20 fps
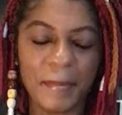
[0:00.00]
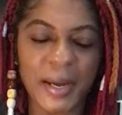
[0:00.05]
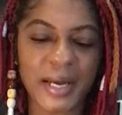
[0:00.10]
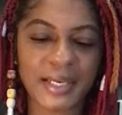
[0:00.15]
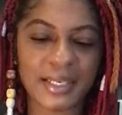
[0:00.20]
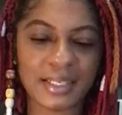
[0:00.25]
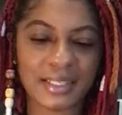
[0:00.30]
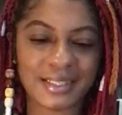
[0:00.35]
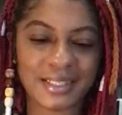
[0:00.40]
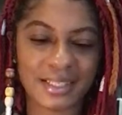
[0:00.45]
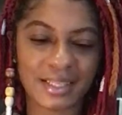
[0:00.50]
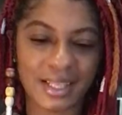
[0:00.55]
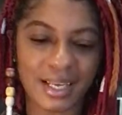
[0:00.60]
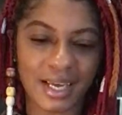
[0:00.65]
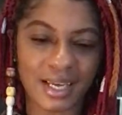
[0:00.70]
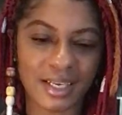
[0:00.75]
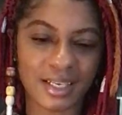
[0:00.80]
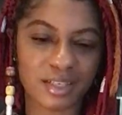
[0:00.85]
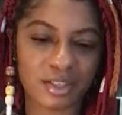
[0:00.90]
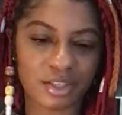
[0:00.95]
back into
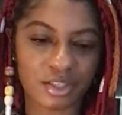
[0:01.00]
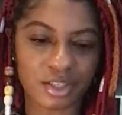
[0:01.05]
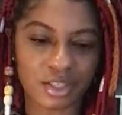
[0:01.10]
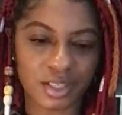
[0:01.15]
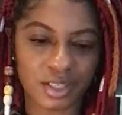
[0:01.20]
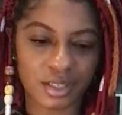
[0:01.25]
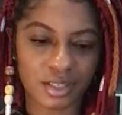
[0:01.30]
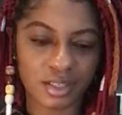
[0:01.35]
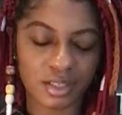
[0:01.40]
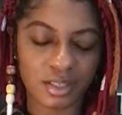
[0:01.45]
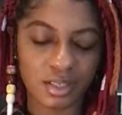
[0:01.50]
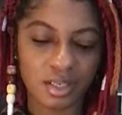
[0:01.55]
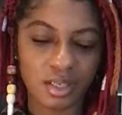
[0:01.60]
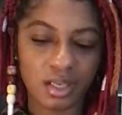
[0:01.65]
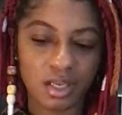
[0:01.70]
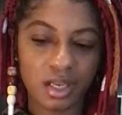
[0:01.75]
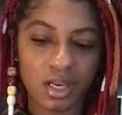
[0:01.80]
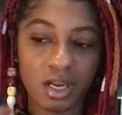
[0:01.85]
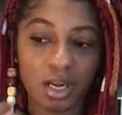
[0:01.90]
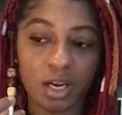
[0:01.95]
that energy
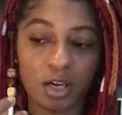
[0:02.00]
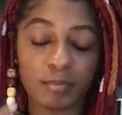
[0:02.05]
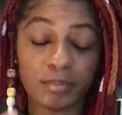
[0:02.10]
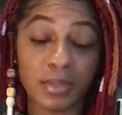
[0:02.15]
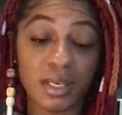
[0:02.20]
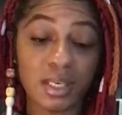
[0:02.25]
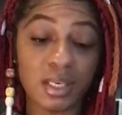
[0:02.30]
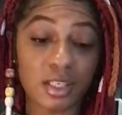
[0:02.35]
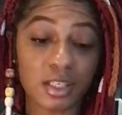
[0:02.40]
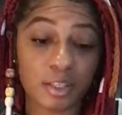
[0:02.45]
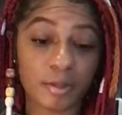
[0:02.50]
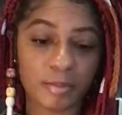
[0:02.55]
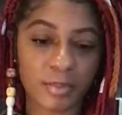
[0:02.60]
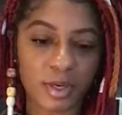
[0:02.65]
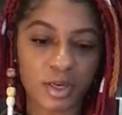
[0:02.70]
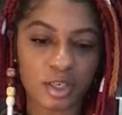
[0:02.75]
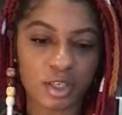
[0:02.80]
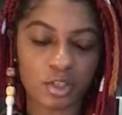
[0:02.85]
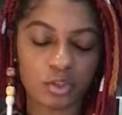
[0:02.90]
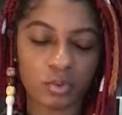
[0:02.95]
of being a
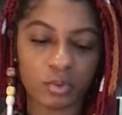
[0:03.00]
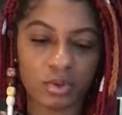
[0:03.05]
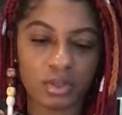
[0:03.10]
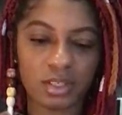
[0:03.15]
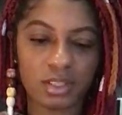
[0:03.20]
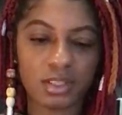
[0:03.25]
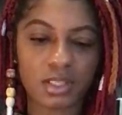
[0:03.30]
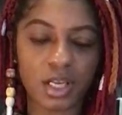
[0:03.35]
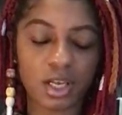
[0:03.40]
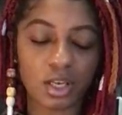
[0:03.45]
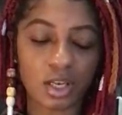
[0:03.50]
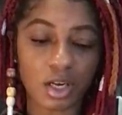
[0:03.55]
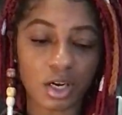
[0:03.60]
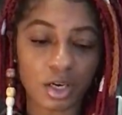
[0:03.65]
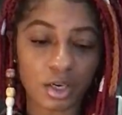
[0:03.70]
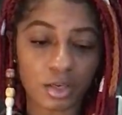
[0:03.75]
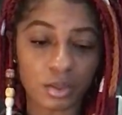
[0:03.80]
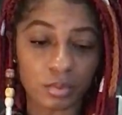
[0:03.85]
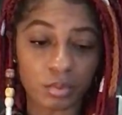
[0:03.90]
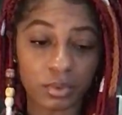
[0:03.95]
sponge, wanting to
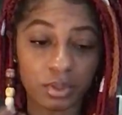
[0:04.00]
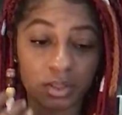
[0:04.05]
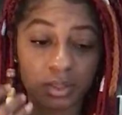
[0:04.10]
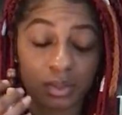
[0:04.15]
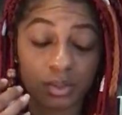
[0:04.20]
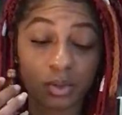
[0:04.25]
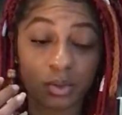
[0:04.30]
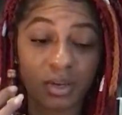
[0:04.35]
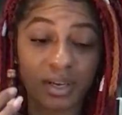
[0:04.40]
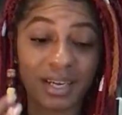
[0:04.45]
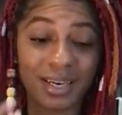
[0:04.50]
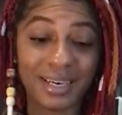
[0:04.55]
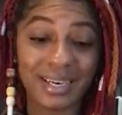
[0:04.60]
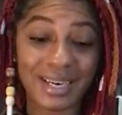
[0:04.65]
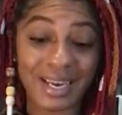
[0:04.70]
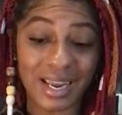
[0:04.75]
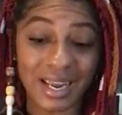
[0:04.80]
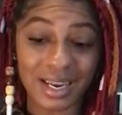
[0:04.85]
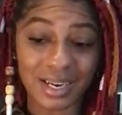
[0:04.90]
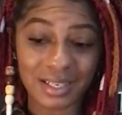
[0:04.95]
learn, wanting to
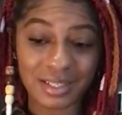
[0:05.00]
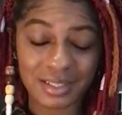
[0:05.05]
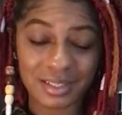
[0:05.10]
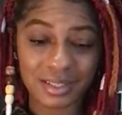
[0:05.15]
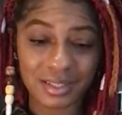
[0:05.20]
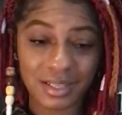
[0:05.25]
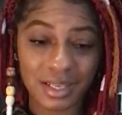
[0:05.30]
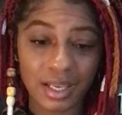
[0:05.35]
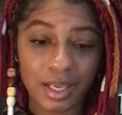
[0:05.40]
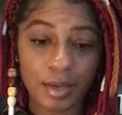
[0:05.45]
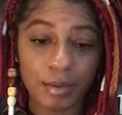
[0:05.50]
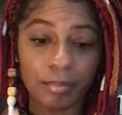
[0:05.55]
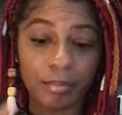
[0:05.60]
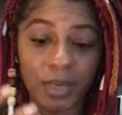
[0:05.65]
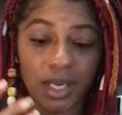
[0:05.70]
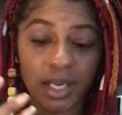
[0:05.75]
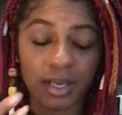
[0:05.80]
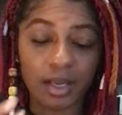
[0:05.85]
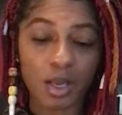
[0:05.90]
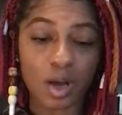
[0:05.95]
connect,
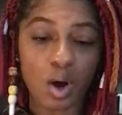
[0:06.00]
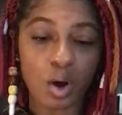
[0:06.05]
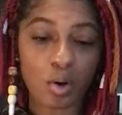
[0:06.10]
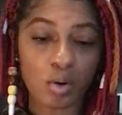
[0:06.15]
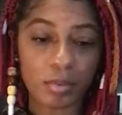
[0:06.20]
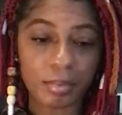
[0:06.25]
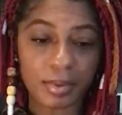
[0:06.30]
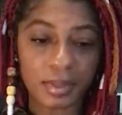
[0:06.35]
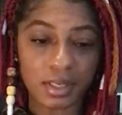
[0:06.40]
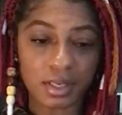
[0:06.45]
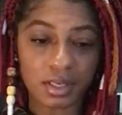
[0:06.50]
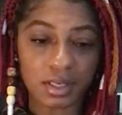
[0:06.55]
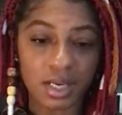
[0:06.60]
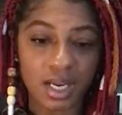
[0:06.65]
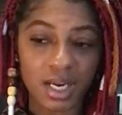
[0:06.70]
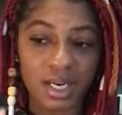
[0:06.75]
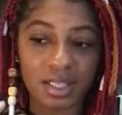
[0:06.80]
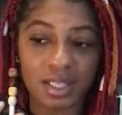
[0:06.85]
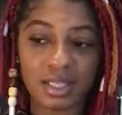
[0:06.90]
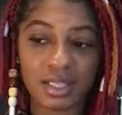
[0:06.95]
being open,
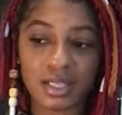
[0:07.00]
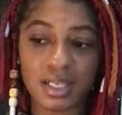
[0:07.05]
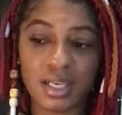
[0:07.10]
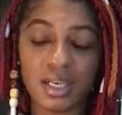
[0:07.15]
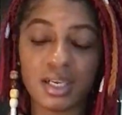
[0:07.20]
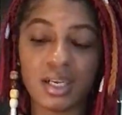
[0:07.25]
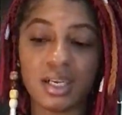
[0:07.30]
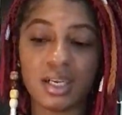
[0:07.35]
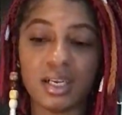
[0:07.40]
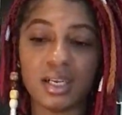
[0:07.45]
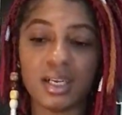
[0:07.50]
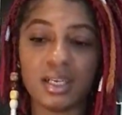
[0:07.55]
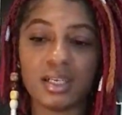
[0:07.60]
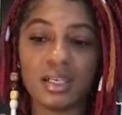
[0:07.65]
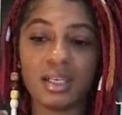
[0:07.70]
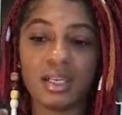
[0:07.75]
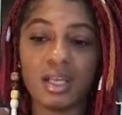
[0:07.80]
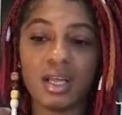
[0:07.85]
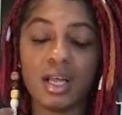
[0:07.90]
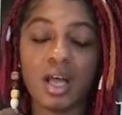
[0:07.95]
and seeing
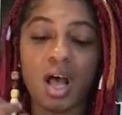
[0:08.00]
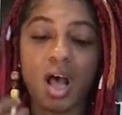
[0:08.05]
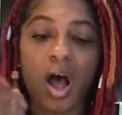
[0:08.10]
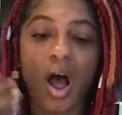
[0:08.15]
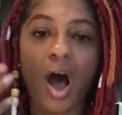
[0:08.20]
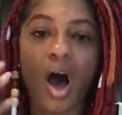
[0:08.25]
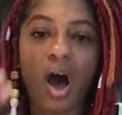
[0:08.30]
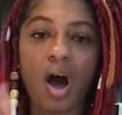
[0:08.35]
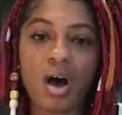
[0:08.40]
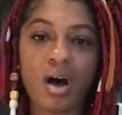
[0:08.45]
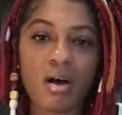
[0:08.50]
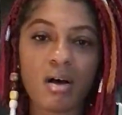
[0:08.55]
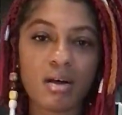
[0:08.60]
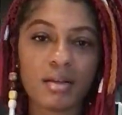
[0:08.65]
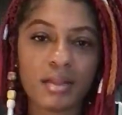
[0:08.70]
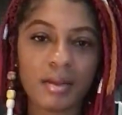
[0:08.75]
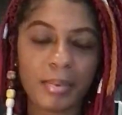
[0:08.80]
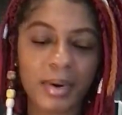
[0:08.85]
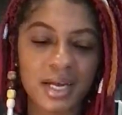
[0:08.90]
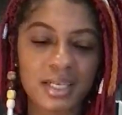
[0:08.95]
all
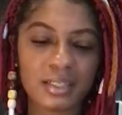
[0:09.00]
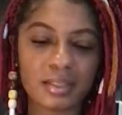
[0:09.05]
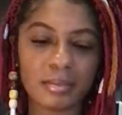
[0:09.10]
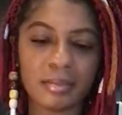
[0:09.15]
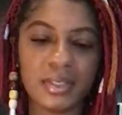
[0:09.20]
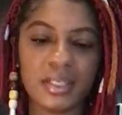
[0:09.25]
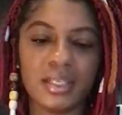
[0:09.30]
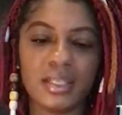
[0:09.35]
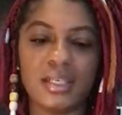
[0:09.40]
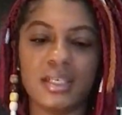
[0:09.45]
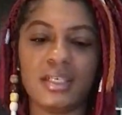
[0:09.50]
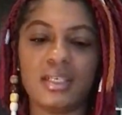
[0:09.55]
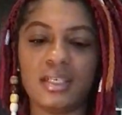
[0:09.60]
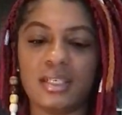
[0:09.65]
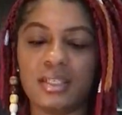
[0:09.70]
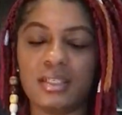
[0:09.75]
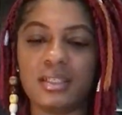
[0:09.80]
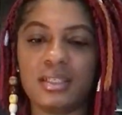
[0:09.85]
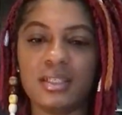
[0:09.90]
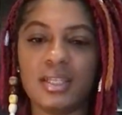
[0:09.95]
the
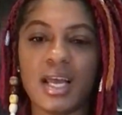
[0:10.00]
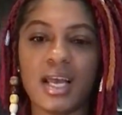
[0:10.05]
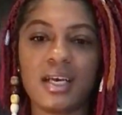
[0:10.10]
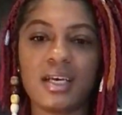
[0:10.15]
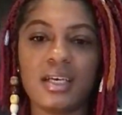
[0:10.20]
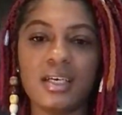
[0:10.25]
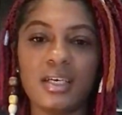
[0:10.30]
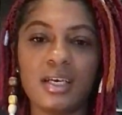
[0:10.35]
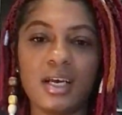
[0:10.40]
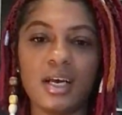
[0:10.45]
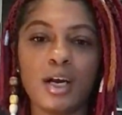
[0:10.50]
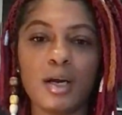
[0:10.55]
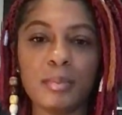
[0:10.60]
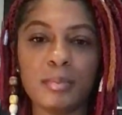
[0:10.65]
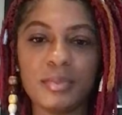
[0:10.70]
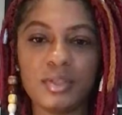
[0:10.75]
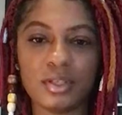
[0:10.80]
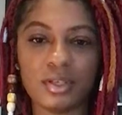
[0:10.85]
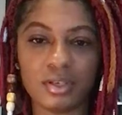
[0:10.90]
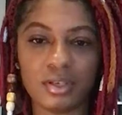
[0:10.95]
possibilities that could
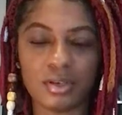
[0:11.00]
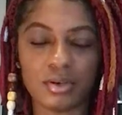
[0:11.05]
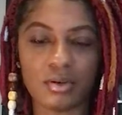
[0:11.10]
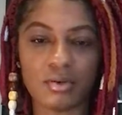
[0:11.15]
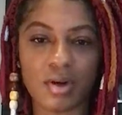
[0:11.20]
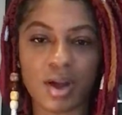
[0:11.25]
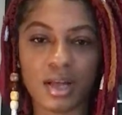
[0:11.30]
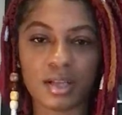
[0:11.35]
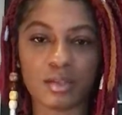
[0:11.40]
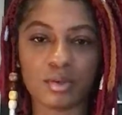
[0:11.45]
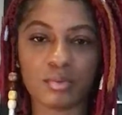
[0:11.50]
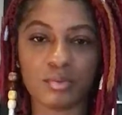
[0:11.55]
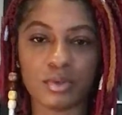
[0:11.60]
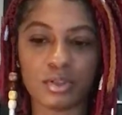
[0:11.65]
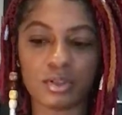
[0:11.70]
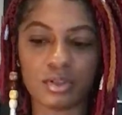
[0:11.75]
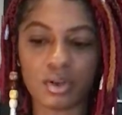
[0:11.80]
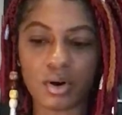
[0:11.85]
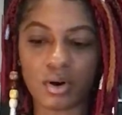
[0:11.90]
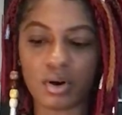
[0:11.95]
come to you as a
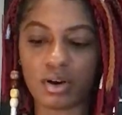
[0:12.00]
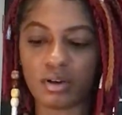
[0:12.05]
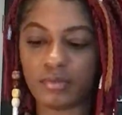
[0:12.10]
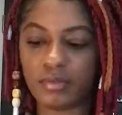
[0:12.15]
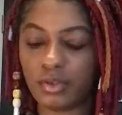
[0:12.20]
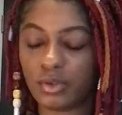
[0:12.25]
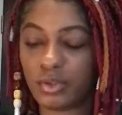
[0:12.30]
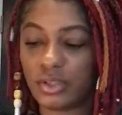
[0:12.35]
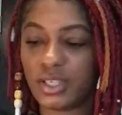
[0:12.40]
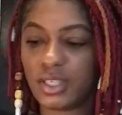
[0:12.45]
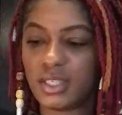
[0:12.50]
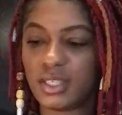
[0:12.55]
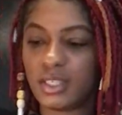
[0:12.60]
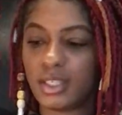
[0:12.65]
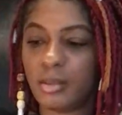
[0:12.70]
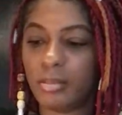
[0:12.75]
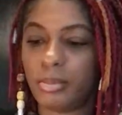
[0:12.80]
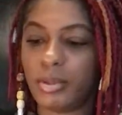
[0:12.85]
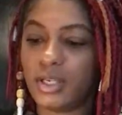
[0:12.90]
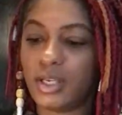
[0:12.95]
result of you just
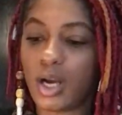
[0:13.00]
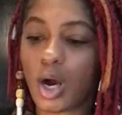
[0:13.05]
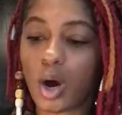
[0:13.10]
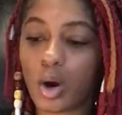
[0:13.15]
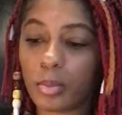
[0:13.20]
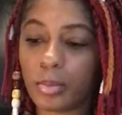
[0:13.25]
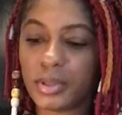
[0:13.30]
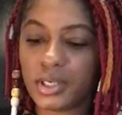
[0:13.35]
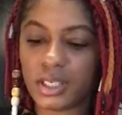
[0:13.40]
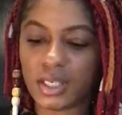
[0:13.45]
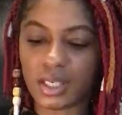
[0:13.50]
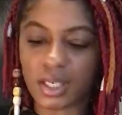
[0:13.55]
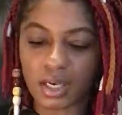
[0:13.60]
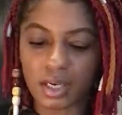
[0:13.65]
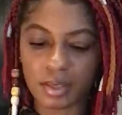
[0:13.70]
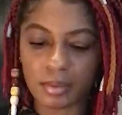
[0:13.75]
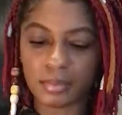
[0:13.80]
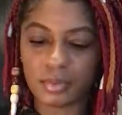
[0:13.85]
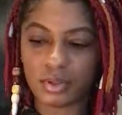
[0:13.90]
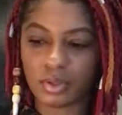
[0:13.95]
simply opening
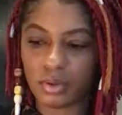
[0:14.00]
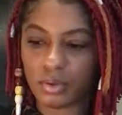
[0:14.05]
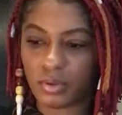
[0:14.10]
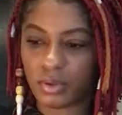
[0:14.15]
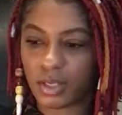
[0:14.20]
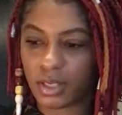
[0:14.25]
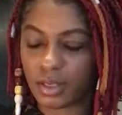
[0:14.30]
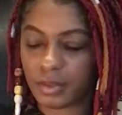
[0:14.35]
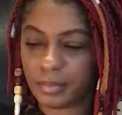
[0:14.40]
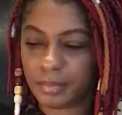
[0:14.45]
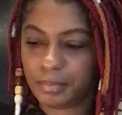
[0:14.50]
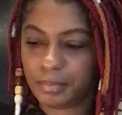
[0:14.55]
up to it,